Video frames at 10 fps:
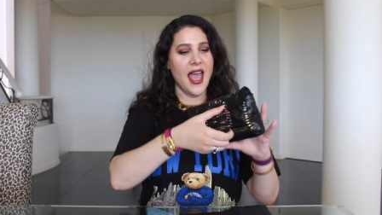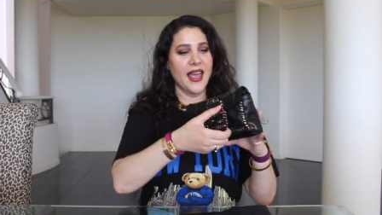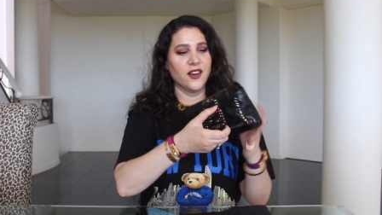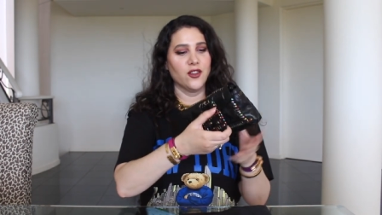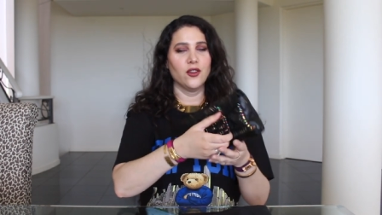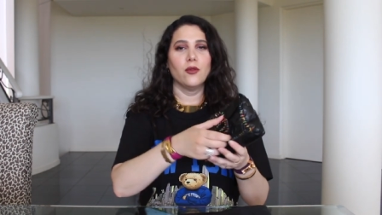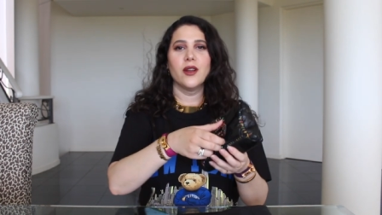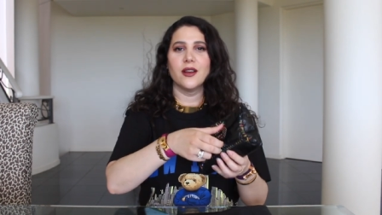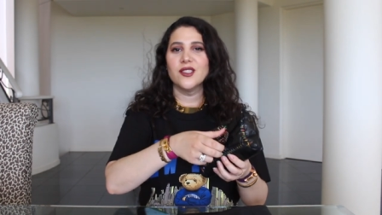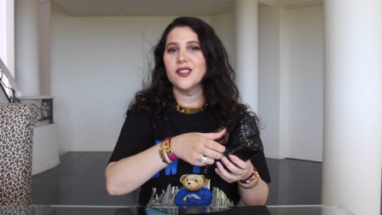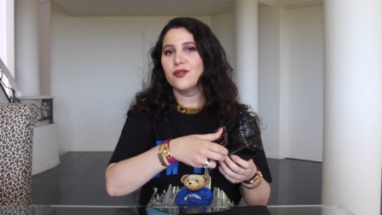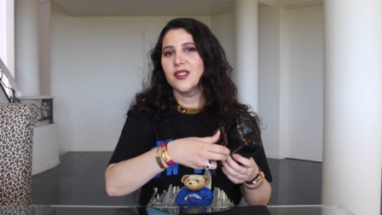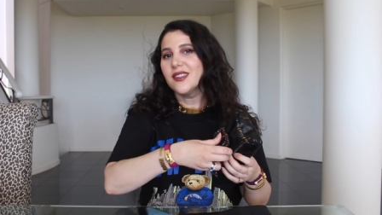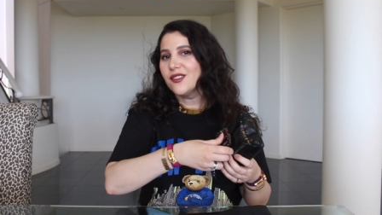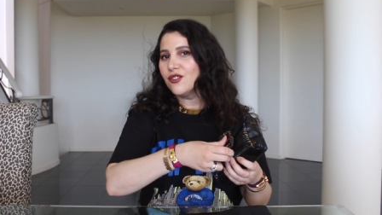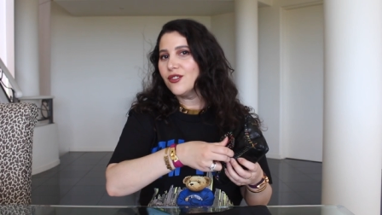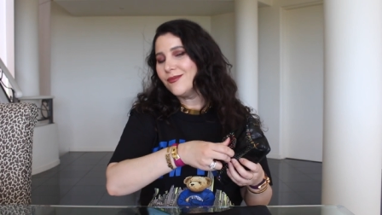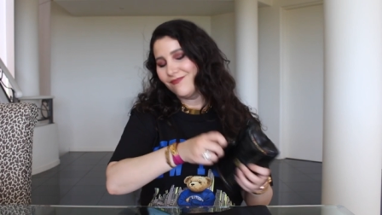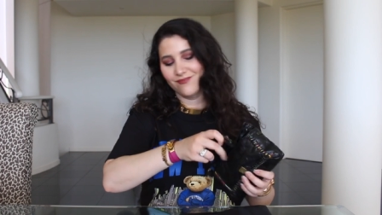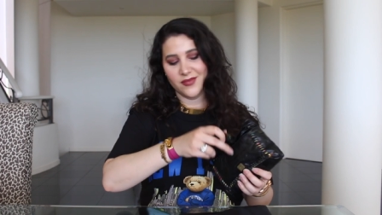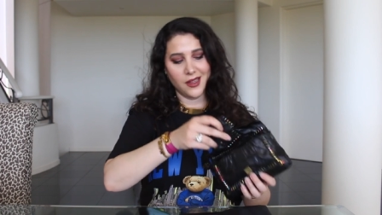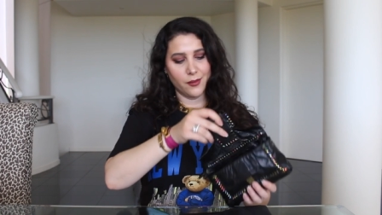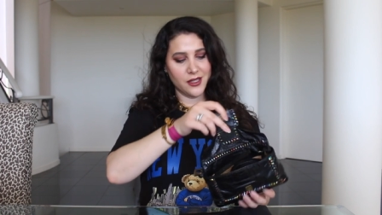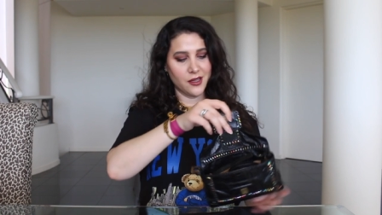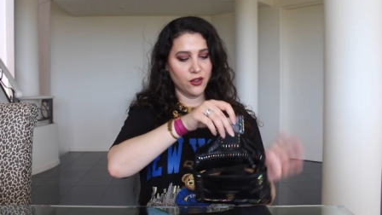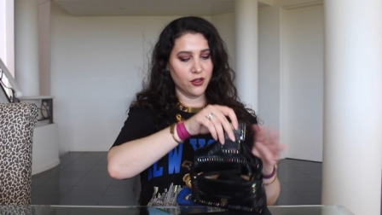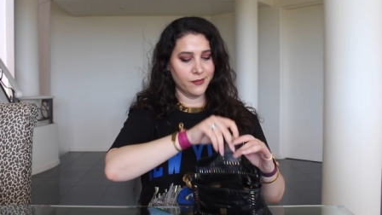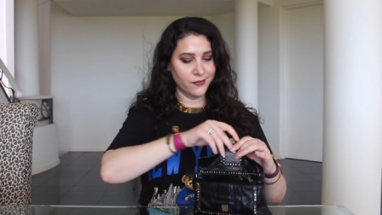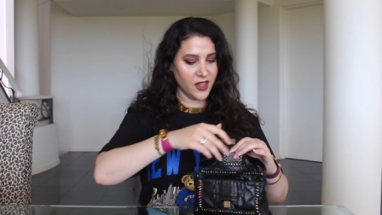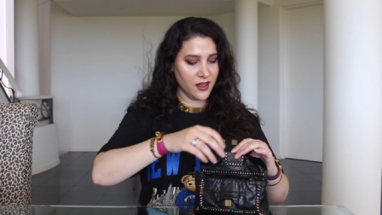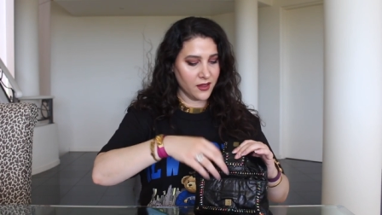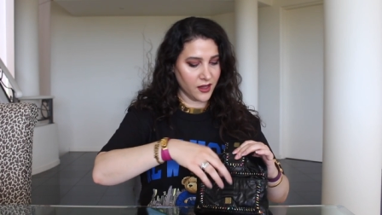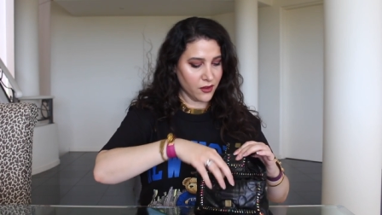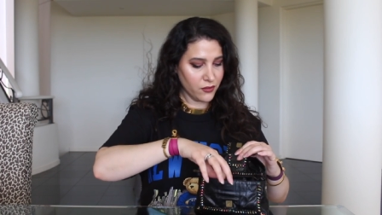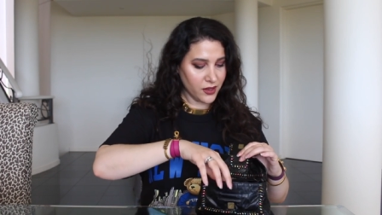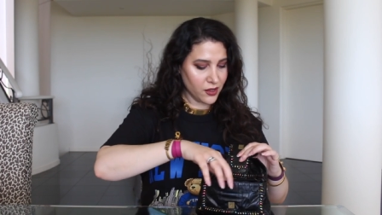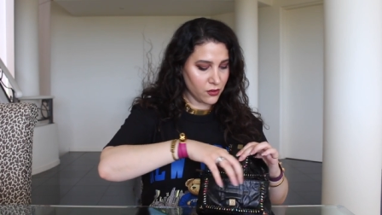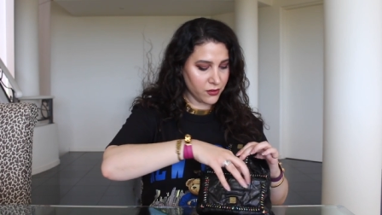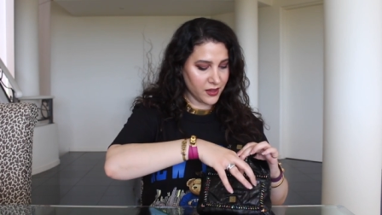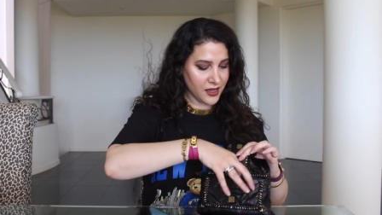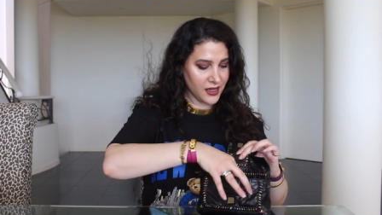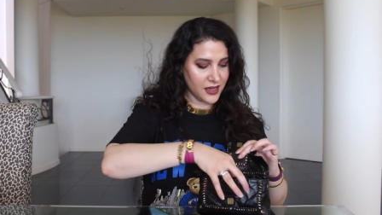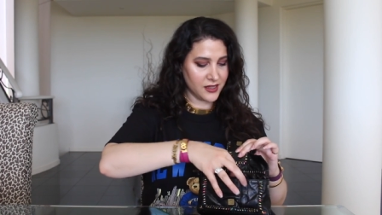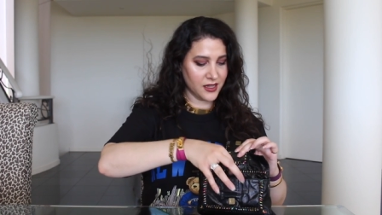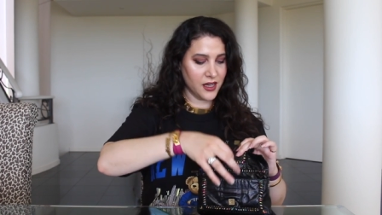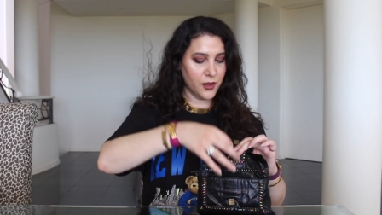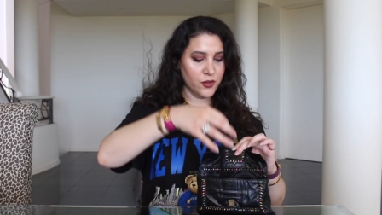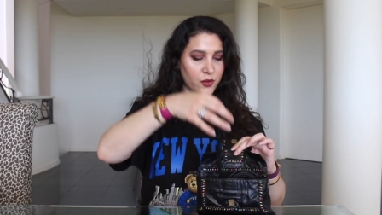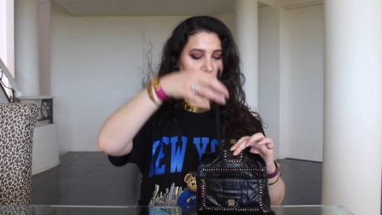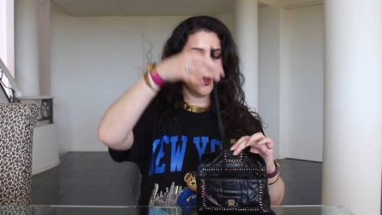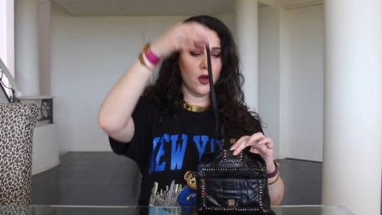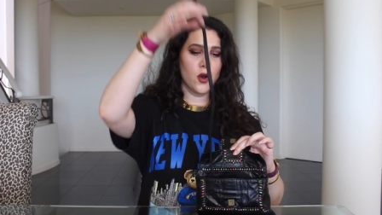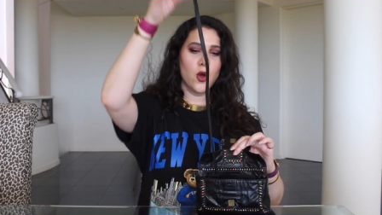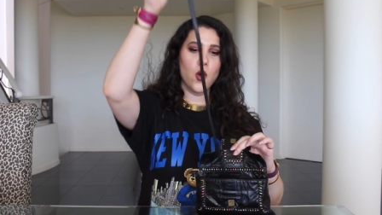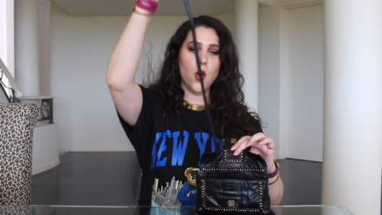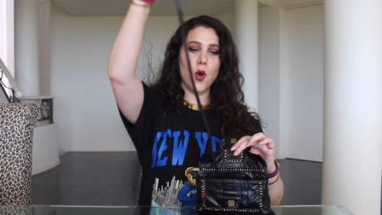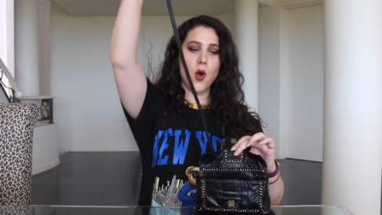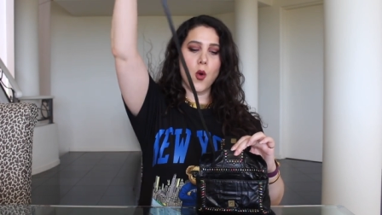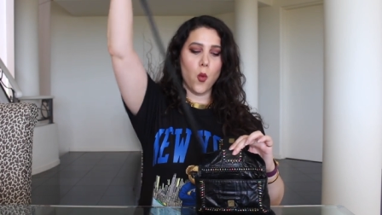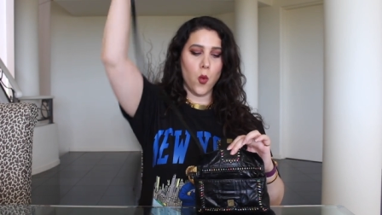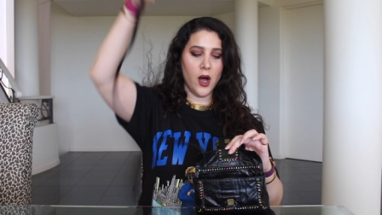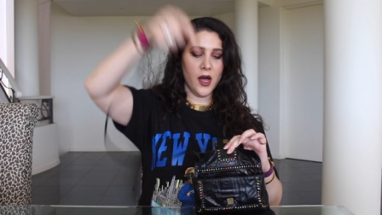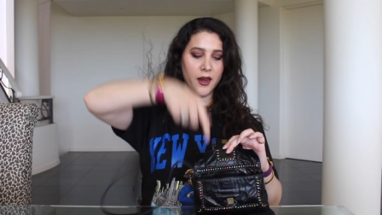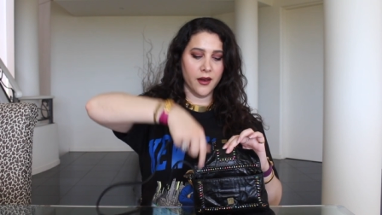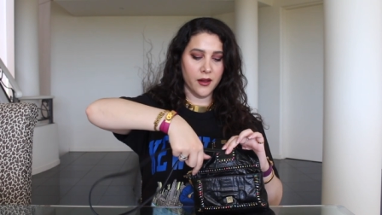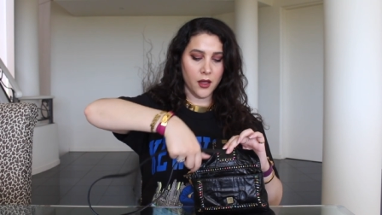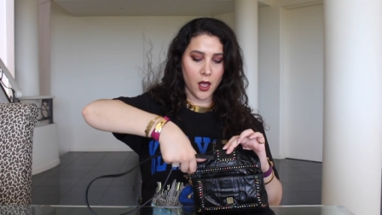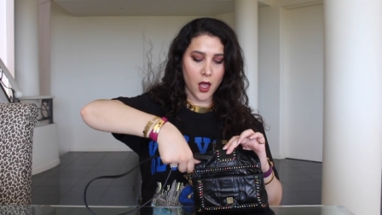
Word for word: And you know what else is really cool? Let me tell you. The other really cool thing is it comes with not one,